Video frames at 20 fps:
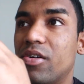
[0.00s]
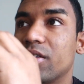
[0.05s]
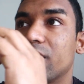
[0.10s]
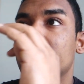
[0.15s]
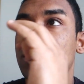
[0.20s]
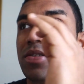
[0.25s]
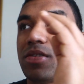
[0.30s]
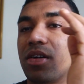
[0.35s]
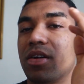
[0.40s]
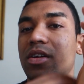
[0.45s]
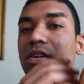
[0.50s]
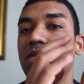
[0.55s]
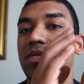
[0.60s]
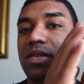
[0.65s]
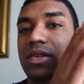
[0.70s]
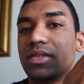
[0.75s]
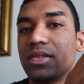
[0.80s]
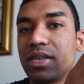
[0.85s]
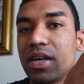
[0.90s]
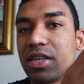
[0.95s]
on the starting of
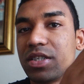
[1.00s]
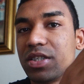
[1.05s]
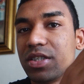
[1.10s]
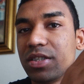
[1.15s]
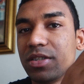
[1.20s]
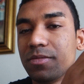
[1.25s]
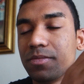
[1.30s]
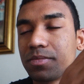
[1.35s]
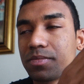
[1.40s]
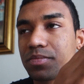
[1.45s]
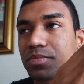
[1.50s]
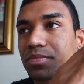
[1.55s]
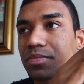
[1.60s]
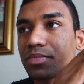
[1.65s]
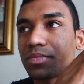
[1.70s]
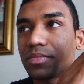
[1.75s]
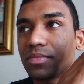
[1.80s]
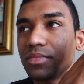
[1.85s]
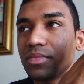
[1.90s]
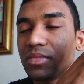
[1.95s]
the session,
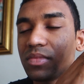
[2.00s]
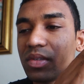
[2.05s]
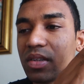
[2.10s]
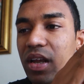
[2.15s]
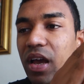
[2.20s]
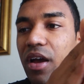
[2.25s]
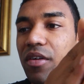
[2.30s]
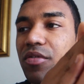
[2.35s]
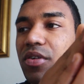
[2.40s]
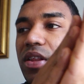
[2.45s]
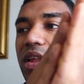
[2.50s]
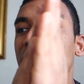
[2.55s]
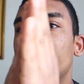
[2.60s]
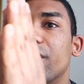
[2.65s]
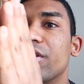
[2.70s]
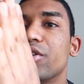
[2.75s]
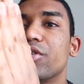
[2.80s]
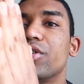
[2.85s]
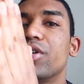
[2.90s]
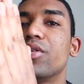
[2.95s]
after that
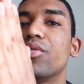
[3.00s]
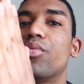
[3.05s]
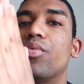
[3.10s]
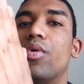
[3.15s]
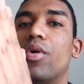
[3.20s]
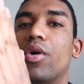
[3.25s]
when you're doing